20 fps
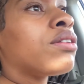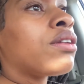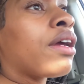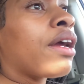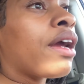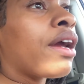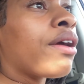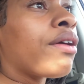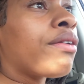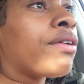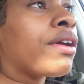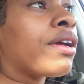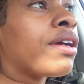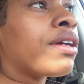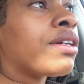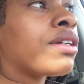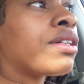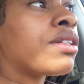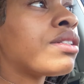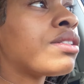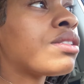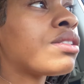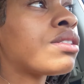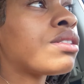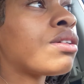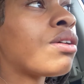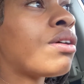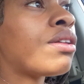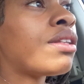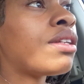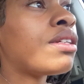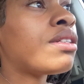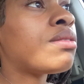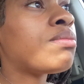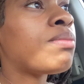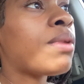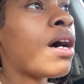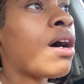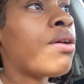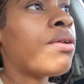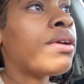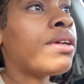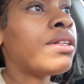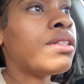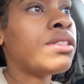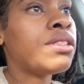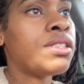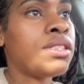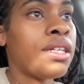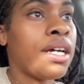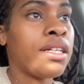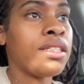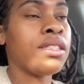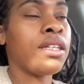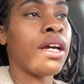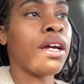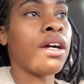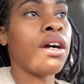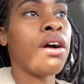areas on these mountains that's like